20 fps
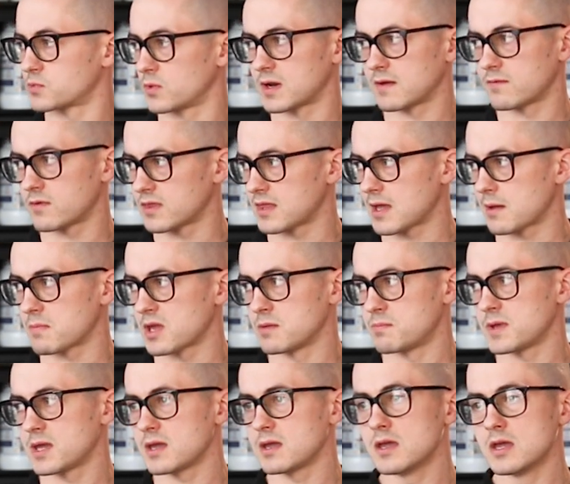whatever that may
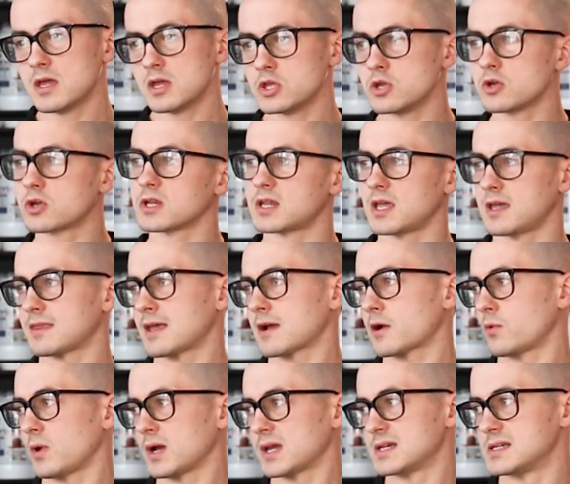be, you could hit that
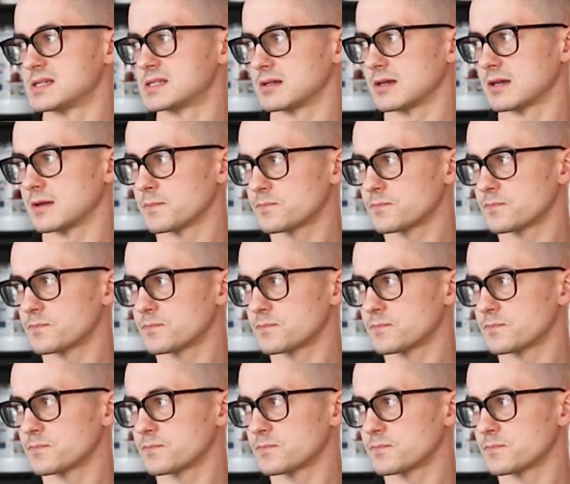quite easily.